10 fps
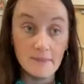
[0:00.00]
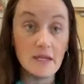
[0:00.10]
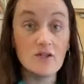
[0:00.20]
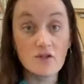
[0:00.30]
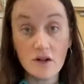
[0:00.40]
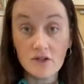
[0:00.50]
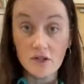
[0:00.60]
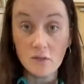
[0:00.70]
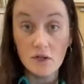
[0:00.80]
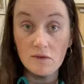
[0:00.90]

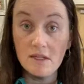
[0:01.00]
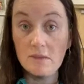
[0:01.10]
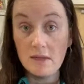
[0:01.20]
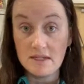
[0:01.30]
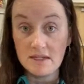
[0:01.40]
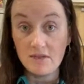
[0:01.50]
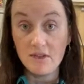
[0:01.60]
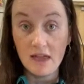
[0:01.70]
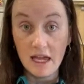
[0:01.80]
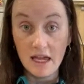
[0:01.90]
construction where you need pieces of
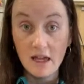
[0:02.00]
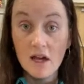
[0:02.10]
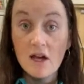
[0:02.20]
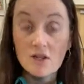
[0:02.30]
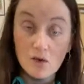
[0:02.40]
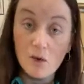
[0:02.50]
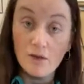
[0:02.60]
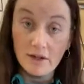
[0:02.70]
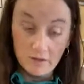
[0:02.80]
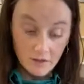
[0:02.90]
clay to
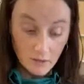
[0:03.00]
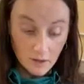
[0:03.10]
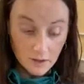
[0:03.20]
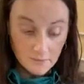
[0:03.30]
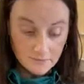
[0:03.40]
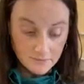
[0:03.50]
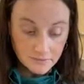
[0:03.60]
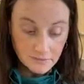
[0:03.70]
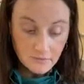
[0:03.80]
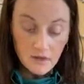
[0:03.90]
hold their form.
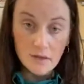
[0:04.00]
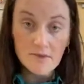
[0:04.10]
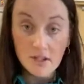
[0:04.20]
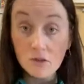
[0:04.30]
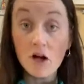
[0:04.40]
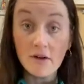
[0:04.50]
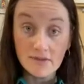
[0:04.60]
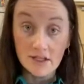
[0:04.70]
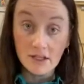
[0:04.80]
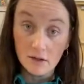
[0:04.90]
So you'll
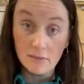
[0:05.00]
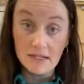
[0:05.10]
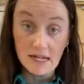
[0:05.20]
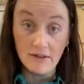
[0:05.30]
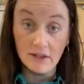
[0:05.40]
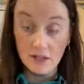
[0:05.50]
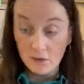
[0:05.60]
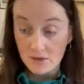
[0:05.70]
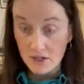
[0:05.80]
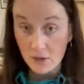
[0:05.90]
often hear me telling
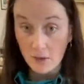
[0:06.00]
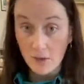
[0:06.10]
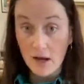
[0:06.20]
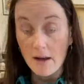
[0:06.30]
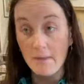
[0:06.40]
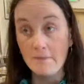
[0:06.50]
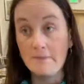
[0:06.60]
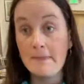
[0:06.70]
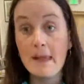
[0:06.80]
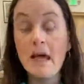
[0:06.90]
you to
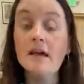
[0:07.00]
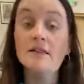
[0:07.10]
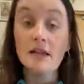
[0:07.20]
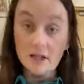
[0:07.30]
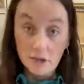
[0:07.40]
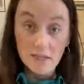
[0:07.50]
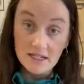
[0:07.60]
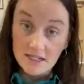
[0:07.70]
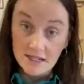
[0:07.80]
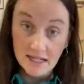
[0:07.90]
let your
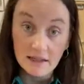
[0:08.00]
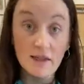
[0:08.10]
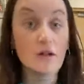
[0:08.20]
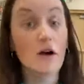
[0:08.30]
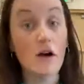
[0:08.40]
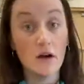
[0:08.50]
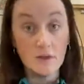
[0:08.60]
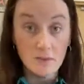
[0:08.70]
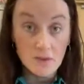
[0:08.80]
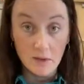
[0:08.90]
pieces get leather
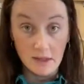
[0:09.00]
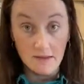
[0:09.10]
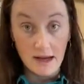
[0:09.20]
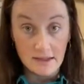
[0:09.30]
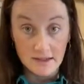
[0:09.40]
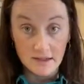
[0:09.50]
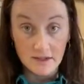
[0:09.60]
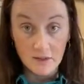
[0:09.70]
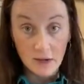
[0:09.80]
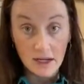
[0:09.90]
hard between
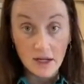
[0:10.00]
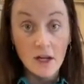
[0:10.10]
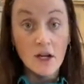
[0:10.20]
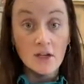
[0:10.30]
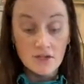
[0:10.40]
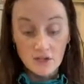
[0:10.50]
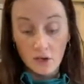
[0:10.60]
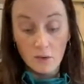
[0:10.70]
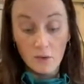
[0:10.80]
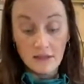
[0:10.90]
classes, right?
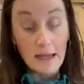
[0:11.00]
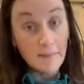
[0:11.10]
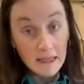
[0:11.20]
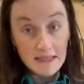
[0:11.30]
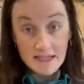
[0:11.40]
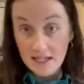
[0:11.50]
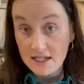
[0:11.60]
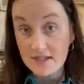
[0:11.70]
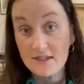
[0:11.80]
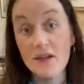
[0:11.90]
So what that means
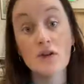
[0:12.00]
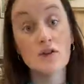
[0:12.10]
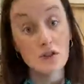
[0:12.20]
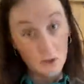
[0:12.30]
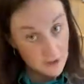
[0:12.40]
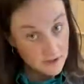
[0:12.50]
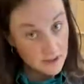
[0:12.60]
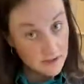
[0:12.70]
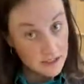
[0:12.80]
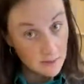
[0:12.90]
is don't use
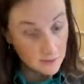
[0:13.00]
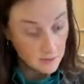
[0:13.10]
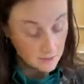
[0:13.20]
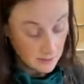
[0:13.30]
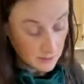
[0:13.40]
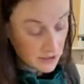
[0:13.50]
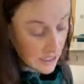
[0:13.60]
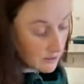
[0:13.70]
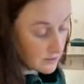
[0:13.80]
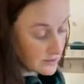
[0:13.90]
those damp paper
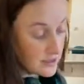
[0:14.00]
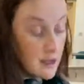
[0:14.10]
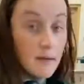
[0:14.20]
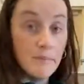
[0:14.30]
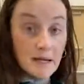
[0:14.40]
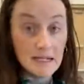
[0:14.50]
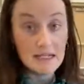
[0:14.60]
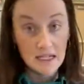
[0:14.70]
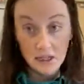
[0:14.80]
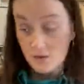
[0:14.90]
towels, but
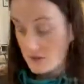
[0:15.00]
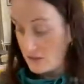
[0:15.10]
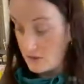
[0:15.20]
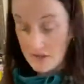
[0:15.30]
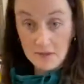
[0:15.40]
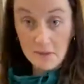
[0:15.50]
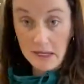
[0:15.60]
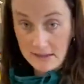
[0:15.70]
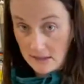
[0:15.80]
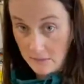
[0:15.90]
continue to use those
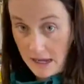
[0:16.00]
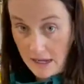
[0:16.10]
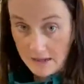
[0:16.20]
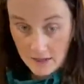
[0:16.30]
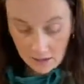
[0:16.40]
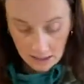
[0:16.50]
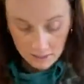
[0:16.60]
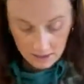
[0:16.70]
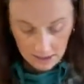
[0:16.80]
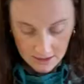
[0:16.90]
plastic bags, okay?
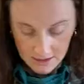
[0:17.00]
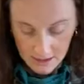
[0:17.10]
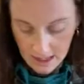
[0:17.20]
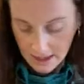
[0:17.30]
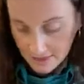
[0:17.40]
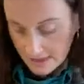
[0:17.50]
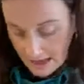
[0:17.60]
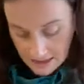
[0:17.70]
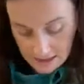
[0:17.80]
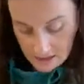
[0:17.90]
Because
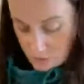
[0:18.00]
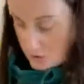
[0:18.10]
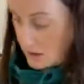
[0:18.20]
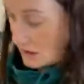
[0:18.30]
that is really